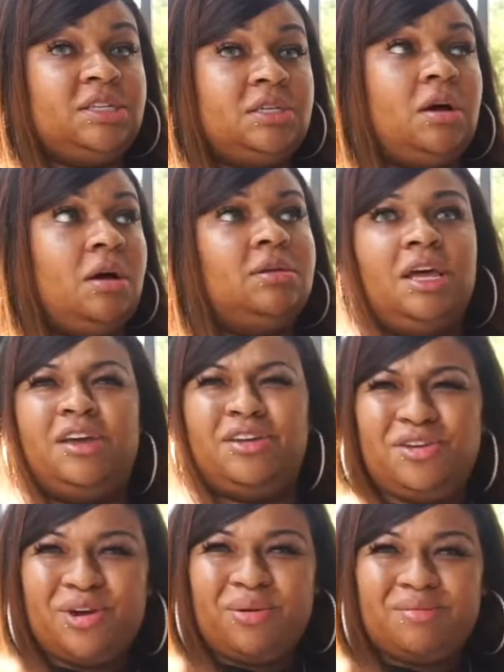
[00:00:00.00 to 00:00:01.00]
Like,
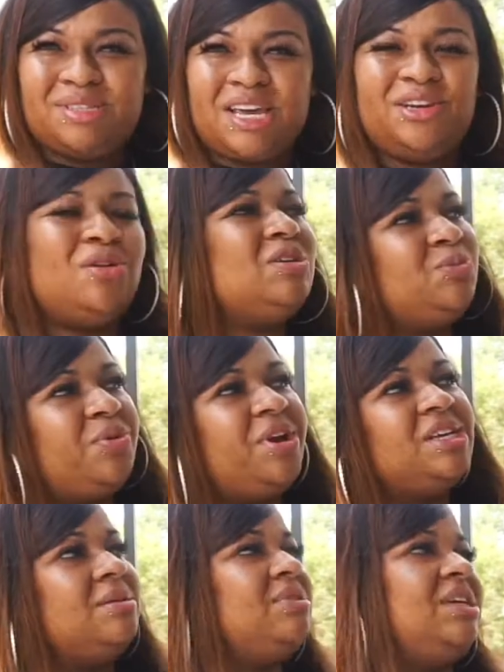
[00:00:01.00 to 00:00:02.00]
you know what I'm saying? Don't
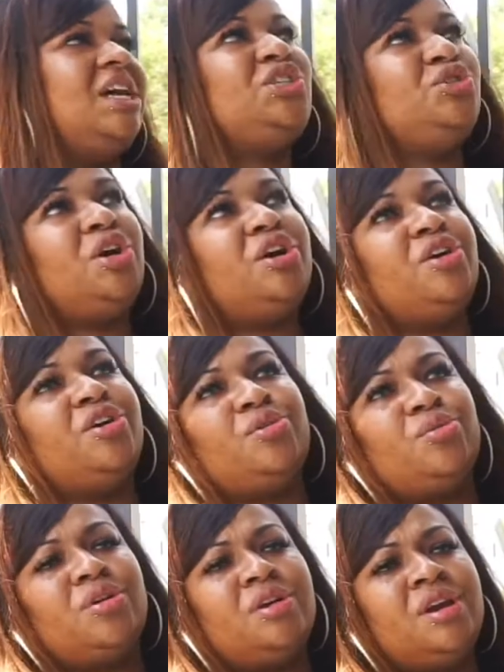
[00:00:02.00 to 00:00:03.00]
spread something that you heard or